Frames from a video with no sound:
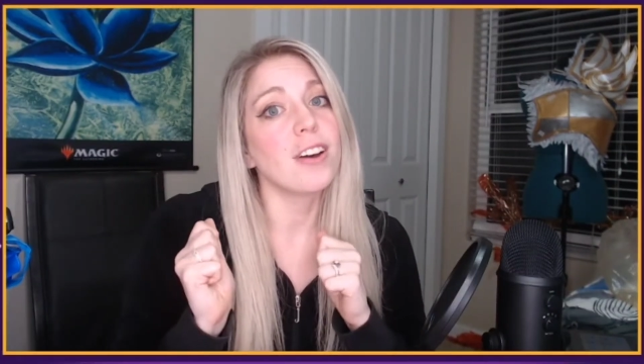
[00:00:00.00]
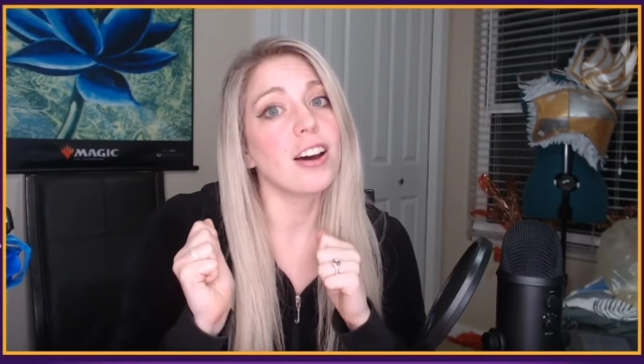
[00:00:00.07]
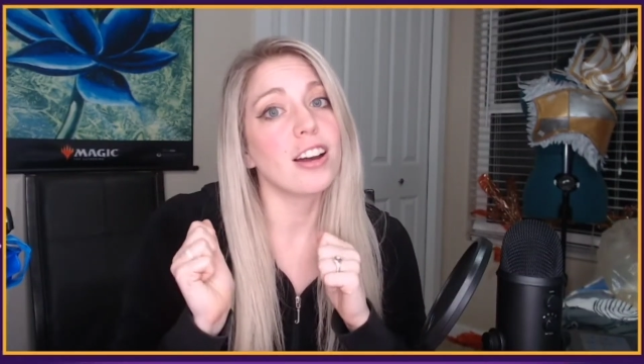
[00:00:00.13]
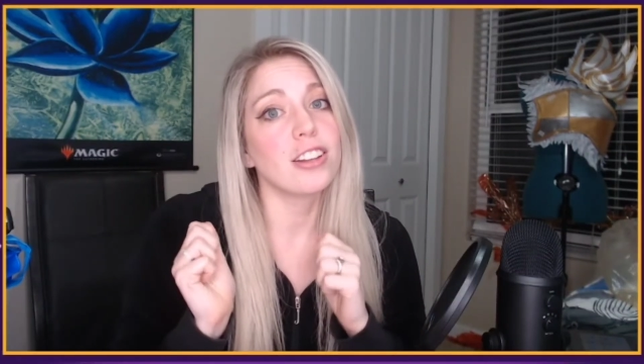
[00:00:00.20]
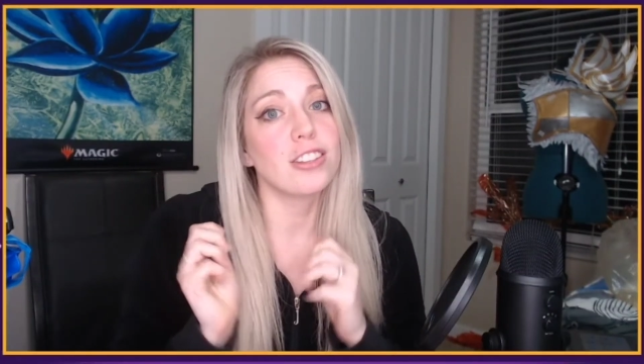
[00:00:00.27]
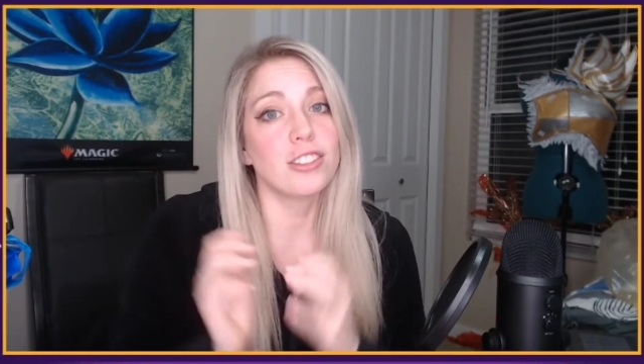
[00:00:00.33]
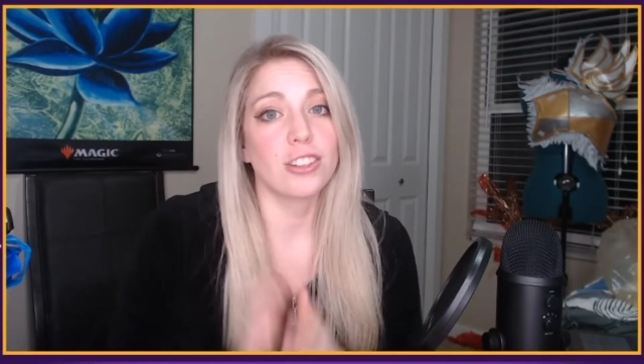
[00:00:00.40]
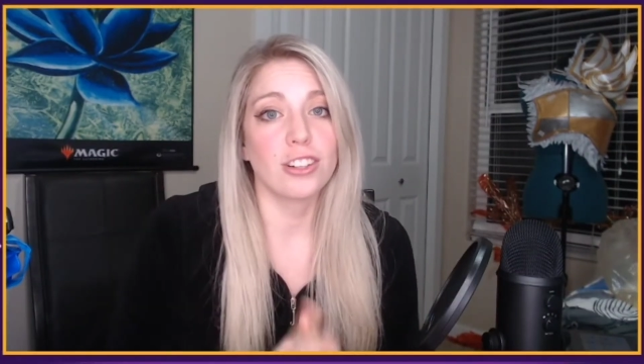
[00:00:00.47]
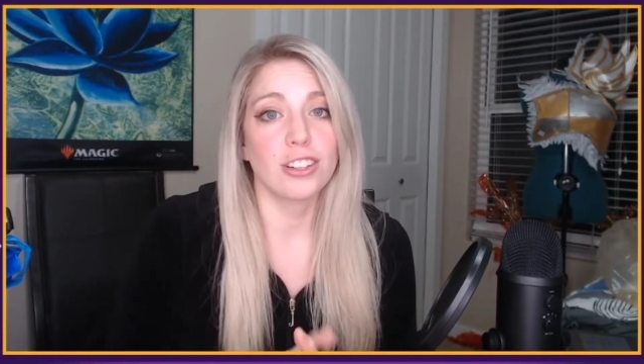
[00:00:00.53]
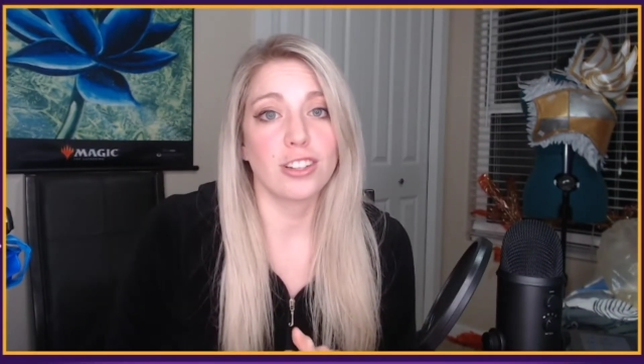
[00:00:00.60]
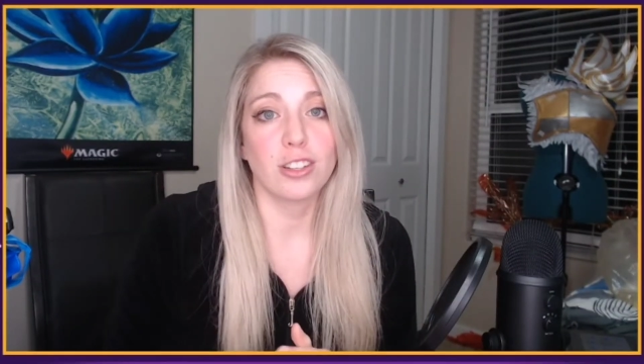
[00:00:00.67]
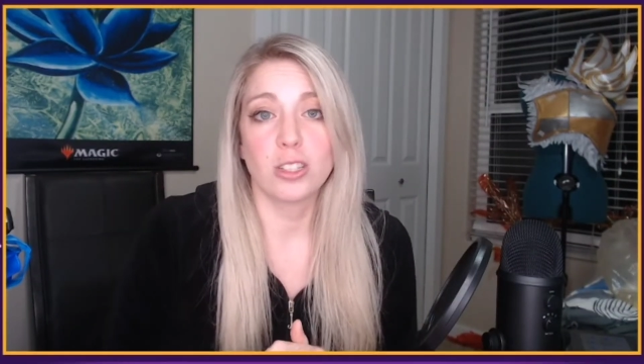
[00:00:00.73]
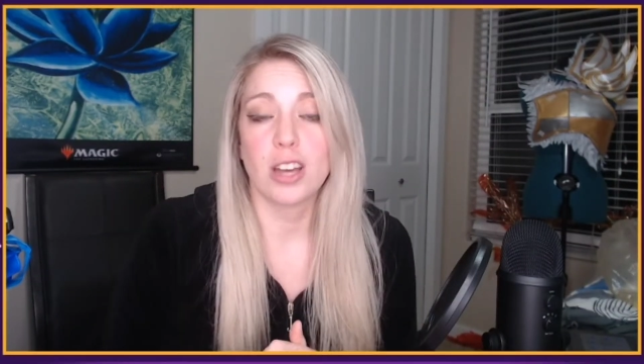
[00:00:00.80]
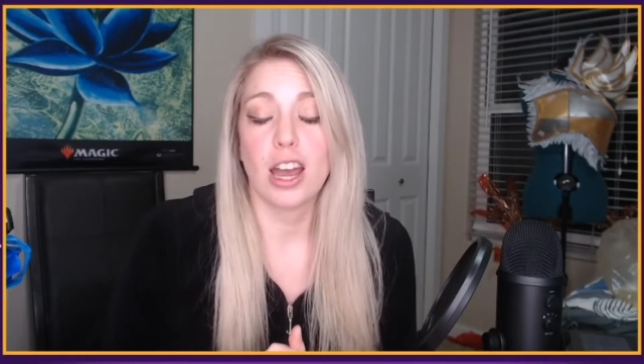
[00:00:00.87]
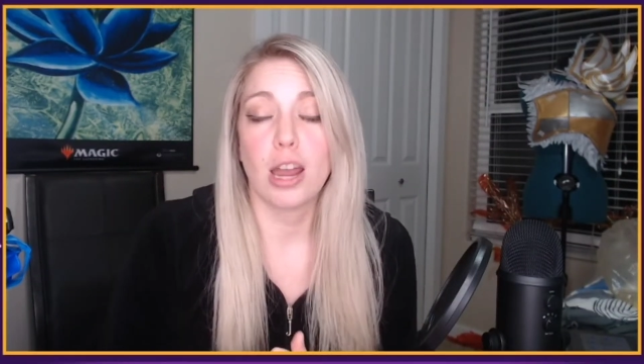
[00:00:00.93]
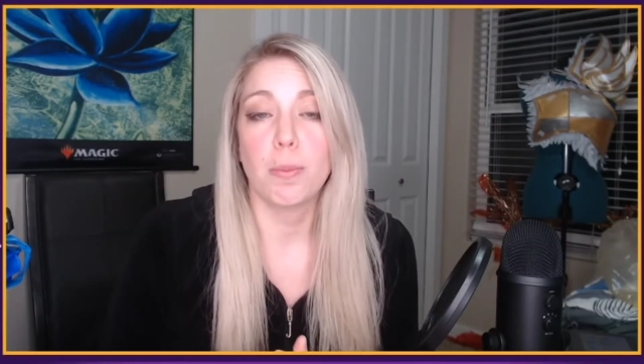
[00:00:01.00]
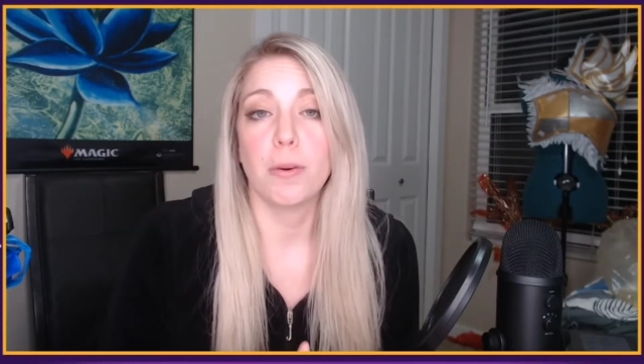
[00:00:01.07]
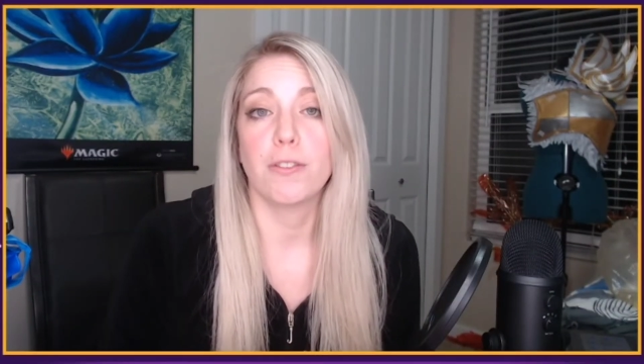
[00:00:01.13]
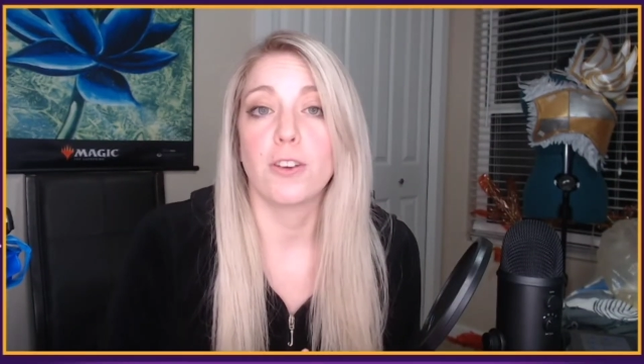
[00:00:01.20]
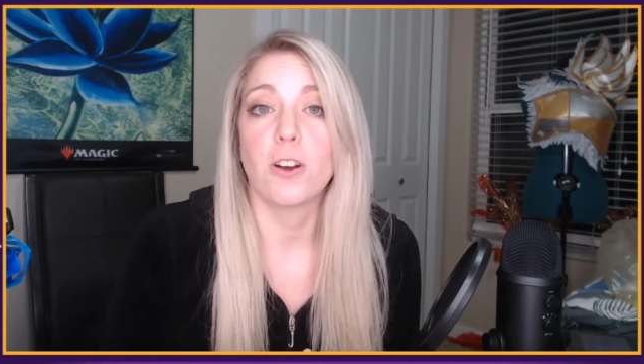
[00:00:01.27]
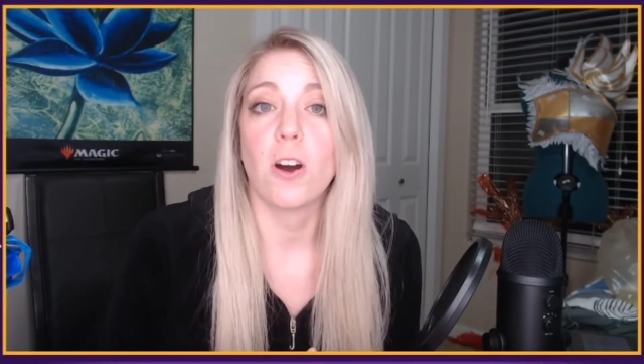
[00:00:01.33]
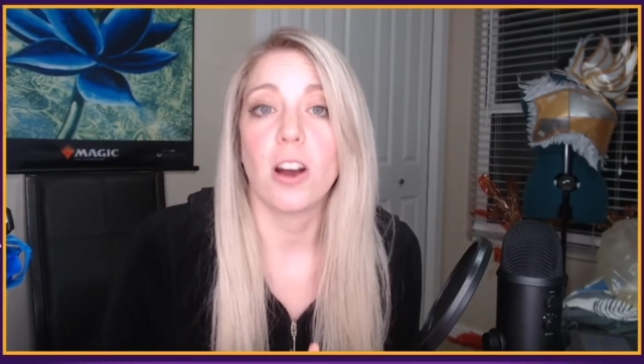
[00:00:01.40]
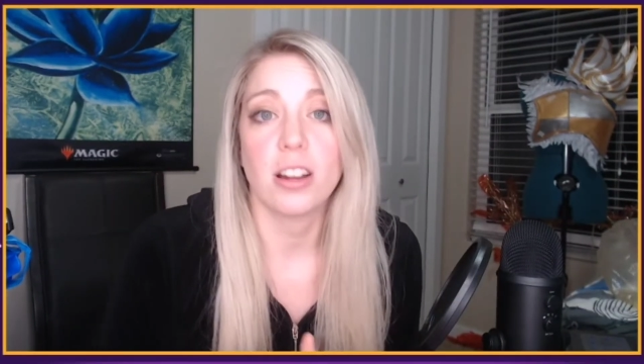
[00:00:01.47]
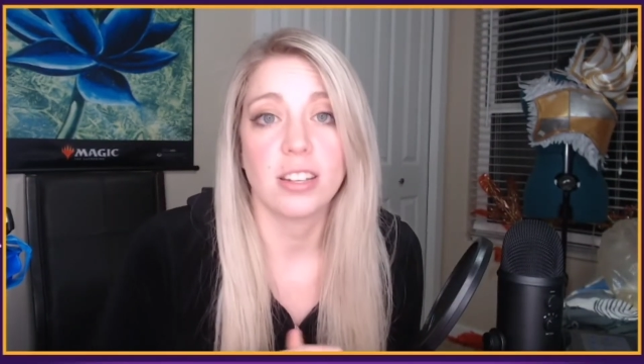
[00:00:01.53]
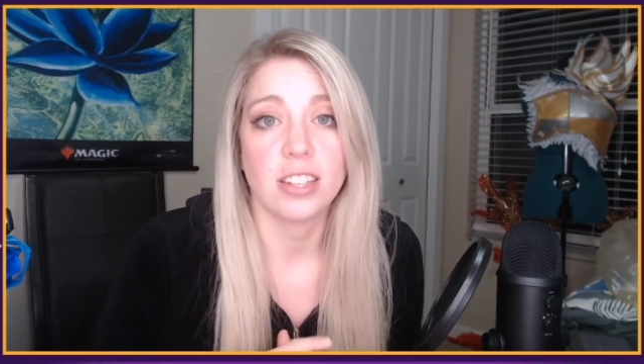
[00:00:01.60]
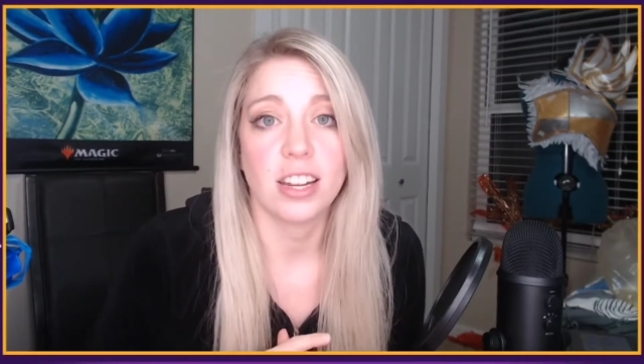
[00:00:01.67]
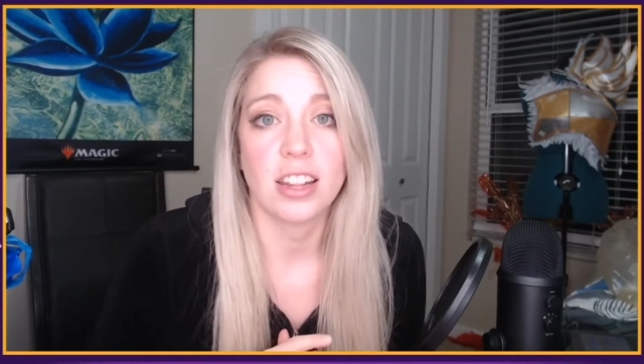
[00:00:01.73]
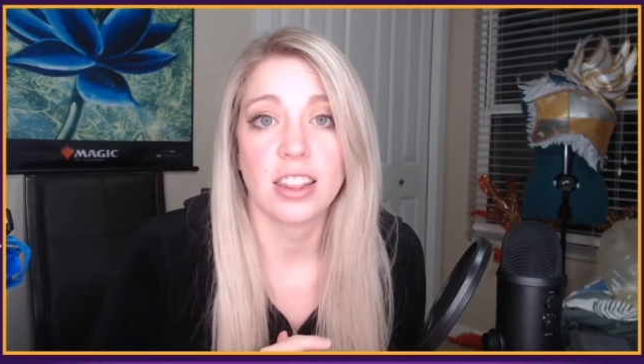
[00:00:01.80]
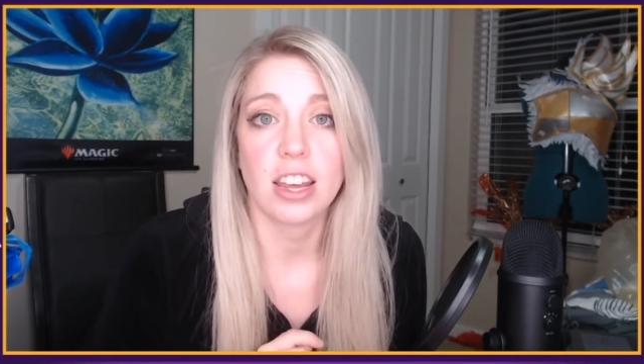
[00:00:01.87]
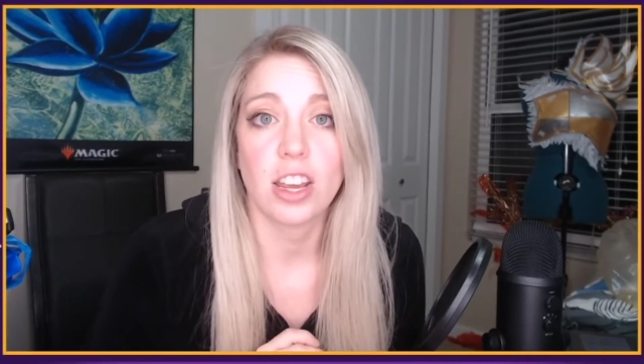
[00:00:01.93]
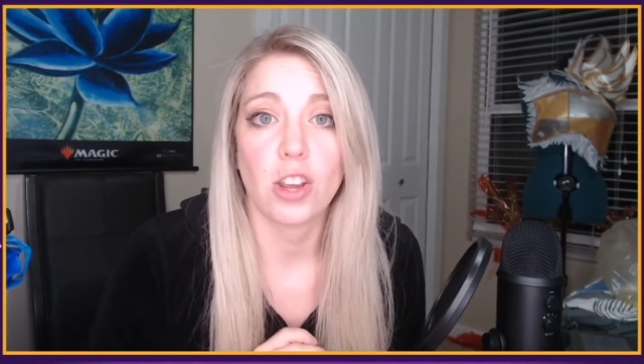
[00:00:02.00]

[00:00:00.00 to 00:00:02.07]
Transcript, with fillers: a certain type of content that